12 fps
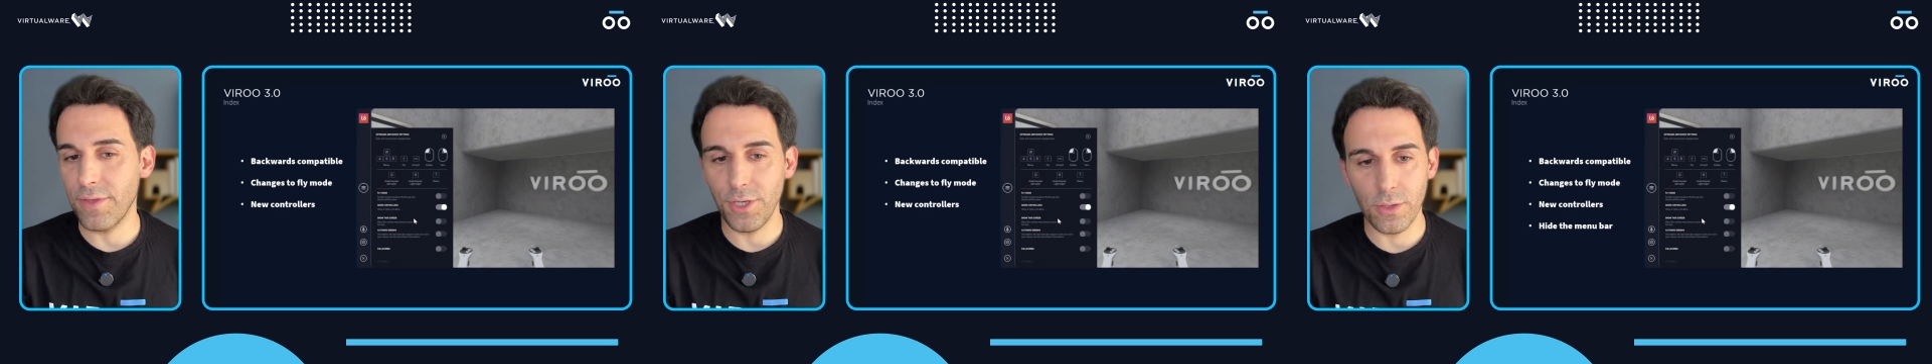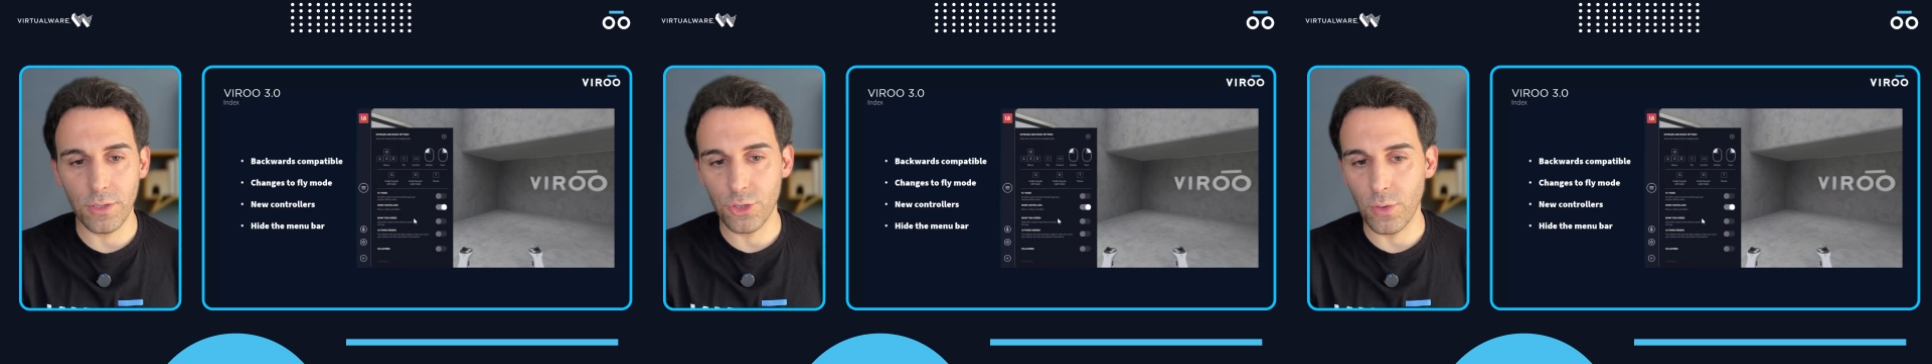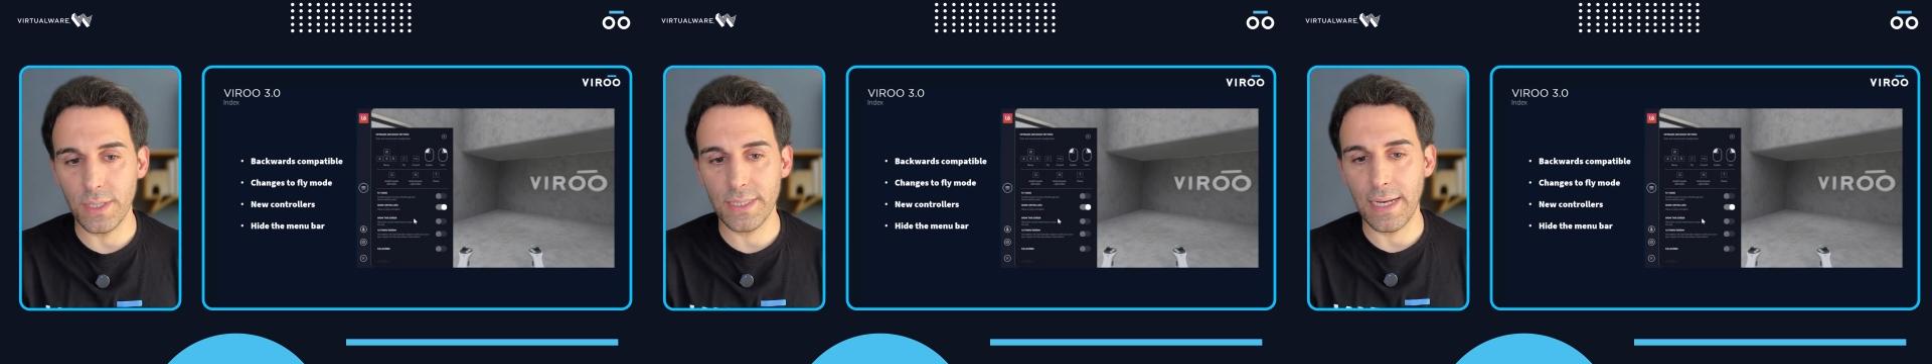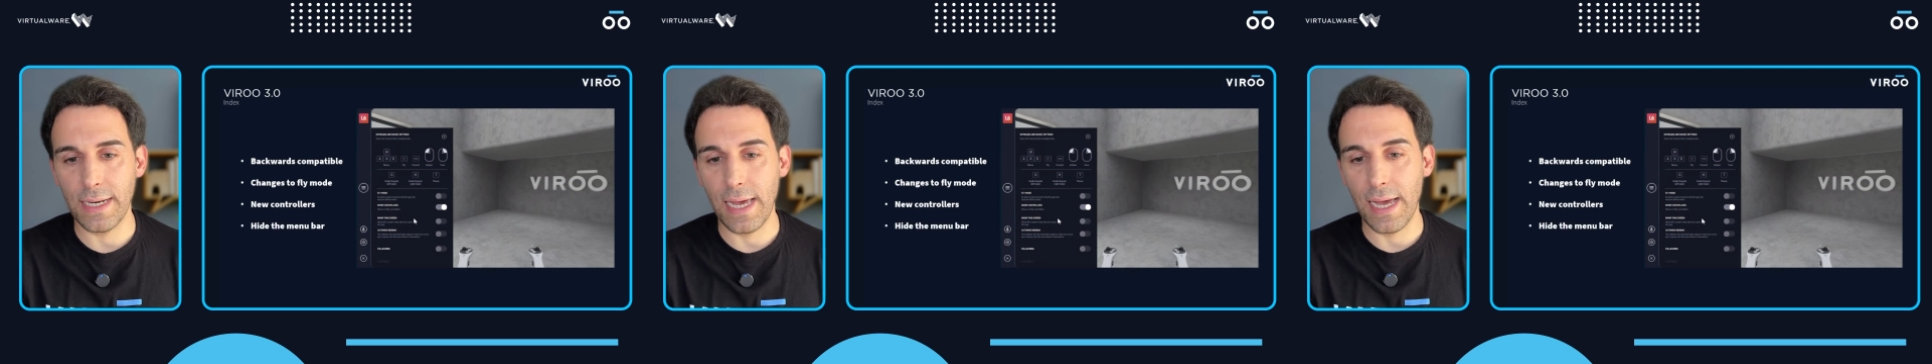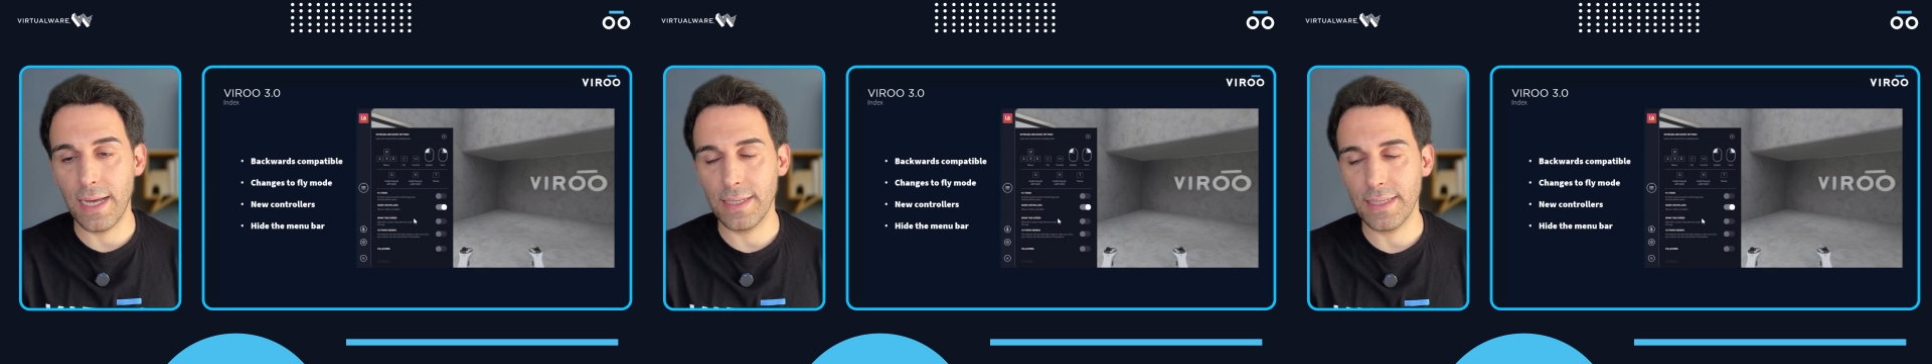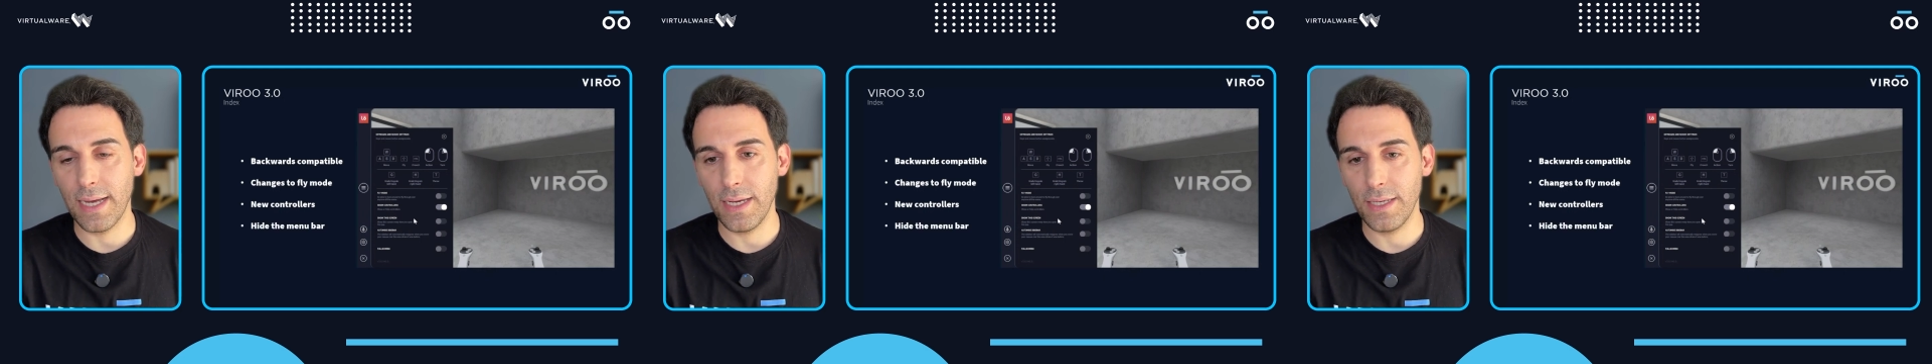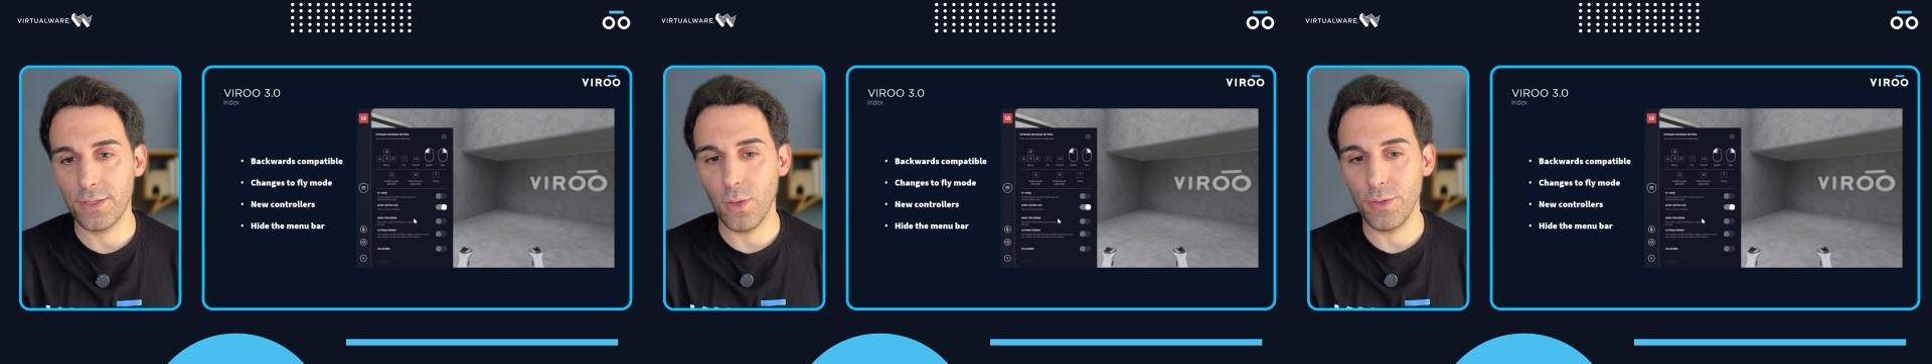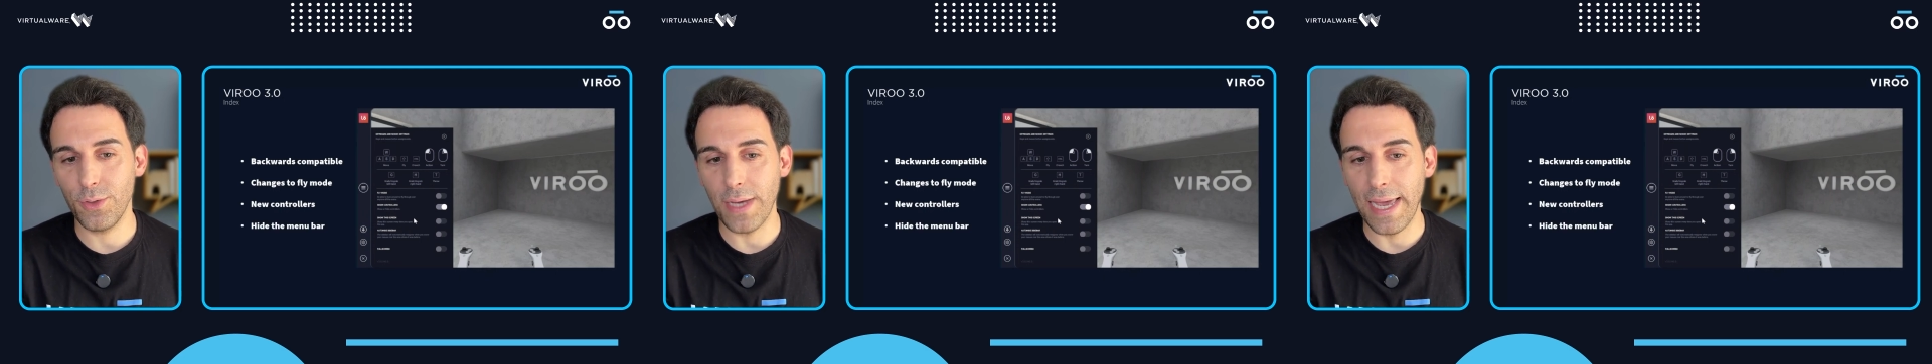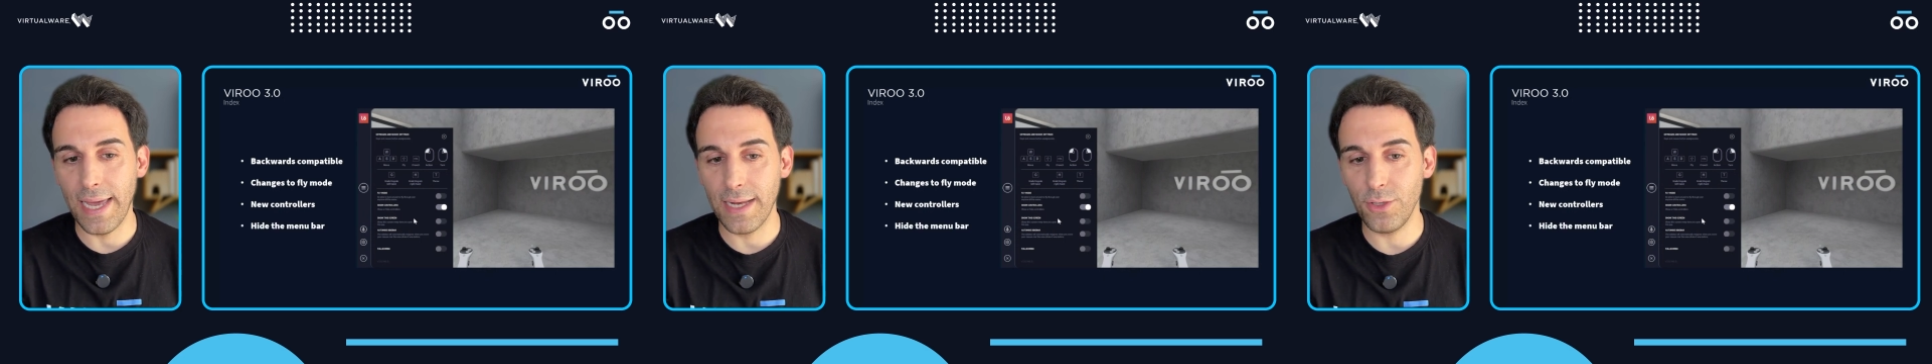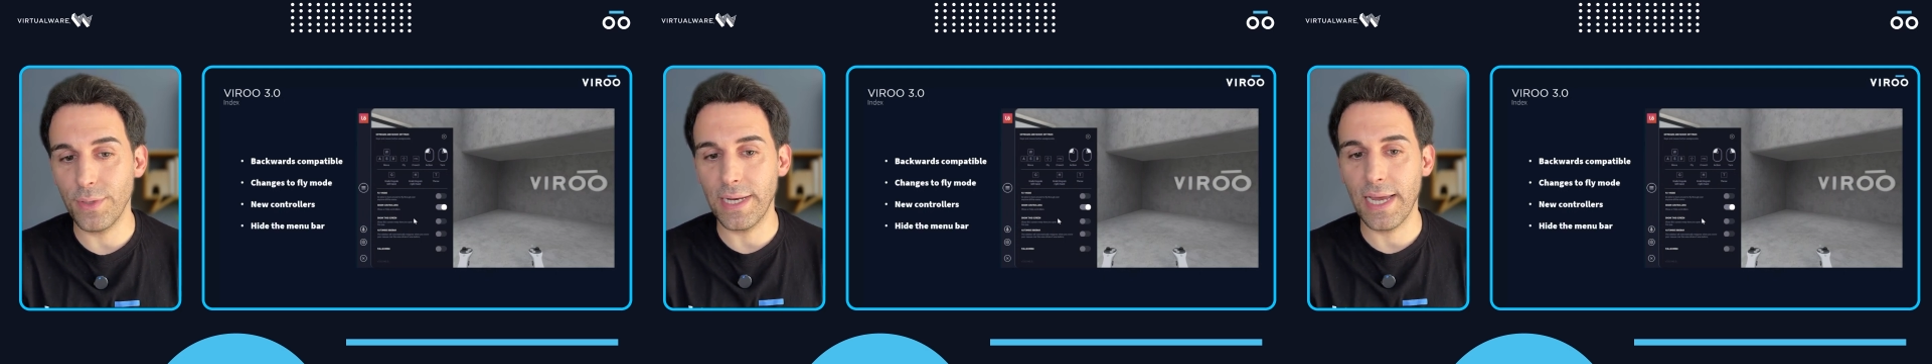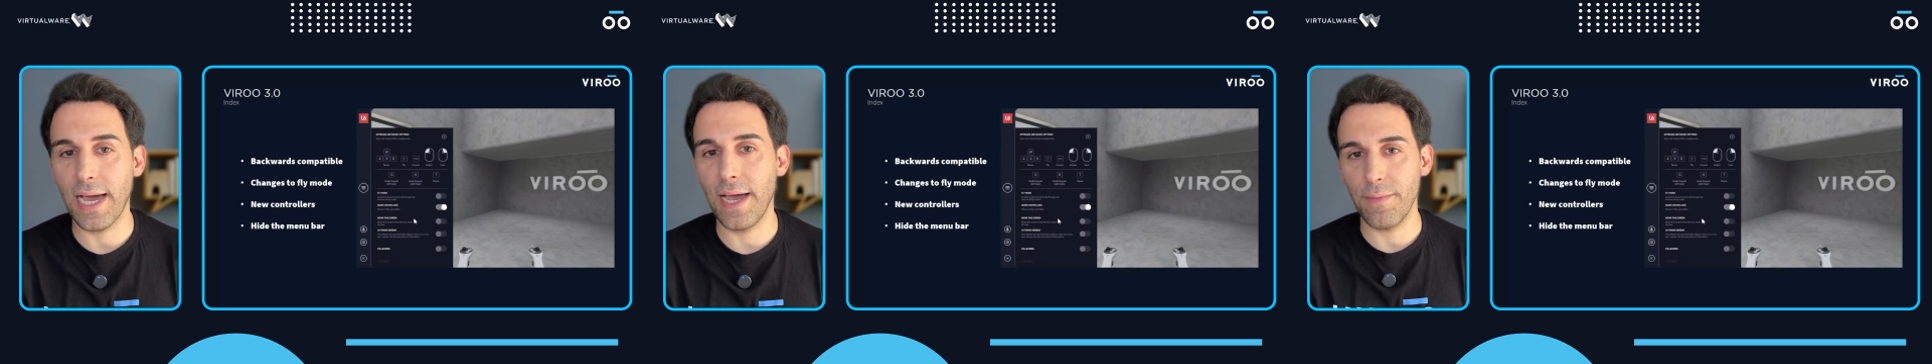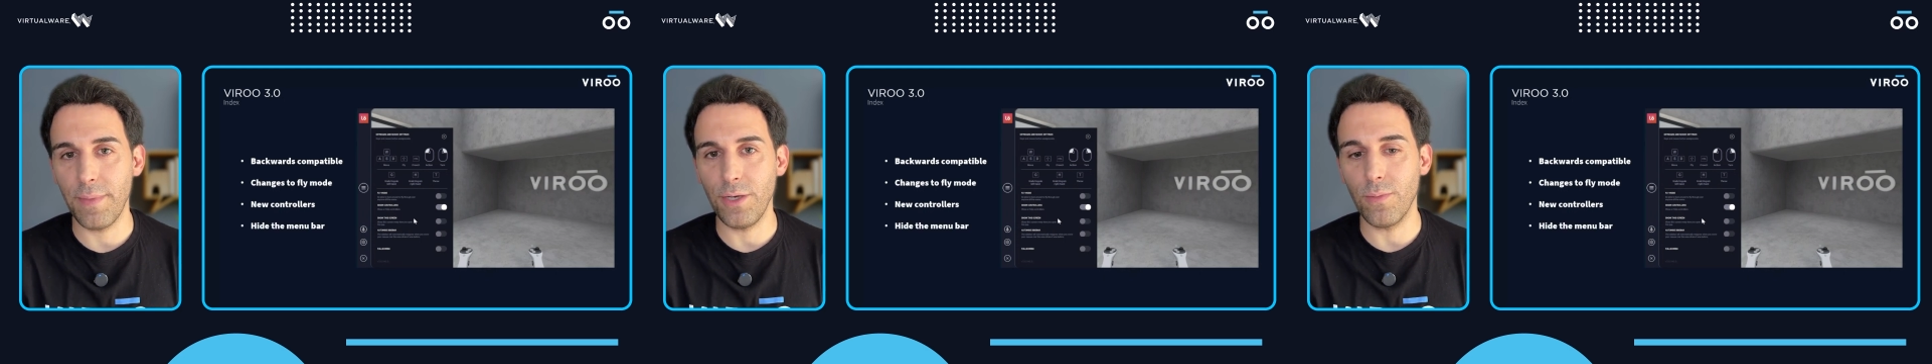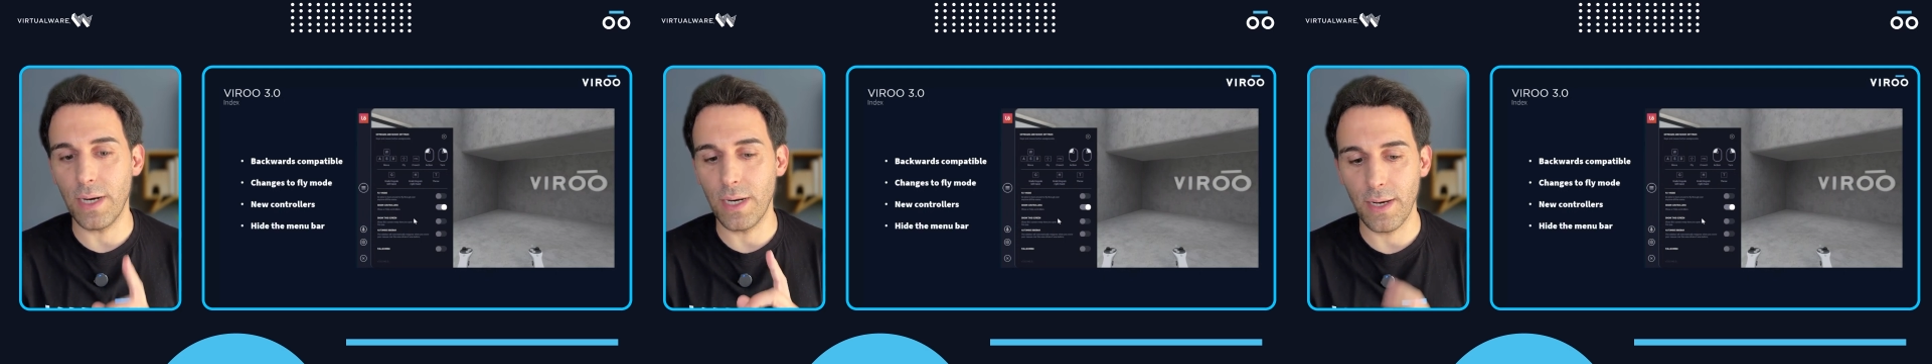new controllers, as I told you, and you can hide the menu bar.